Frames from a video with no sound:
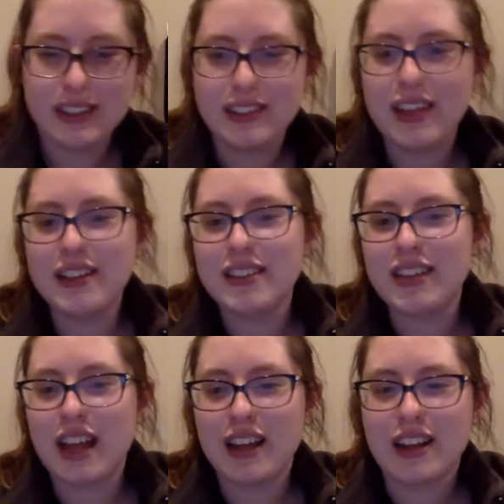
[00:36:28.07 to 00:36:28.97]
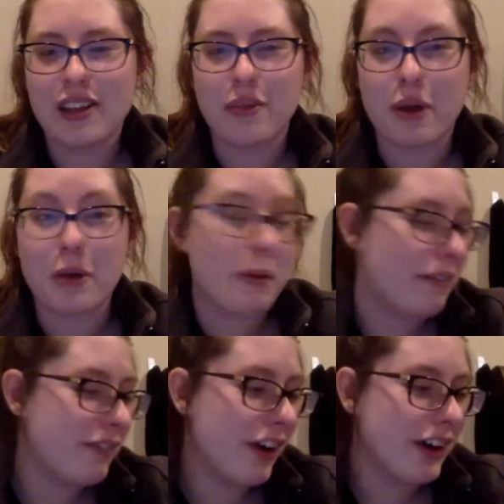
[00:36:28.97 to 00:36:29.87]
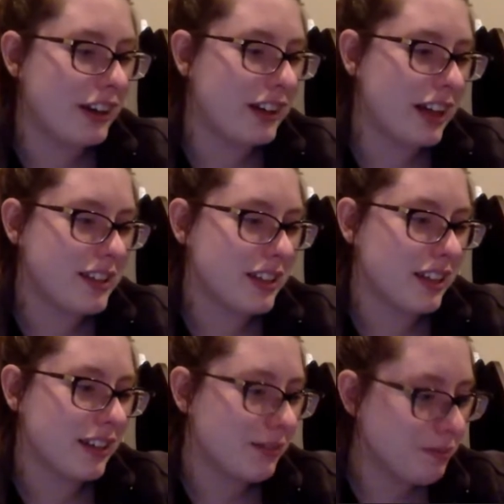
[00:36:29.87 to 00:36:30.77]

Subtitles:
1983, but very classic.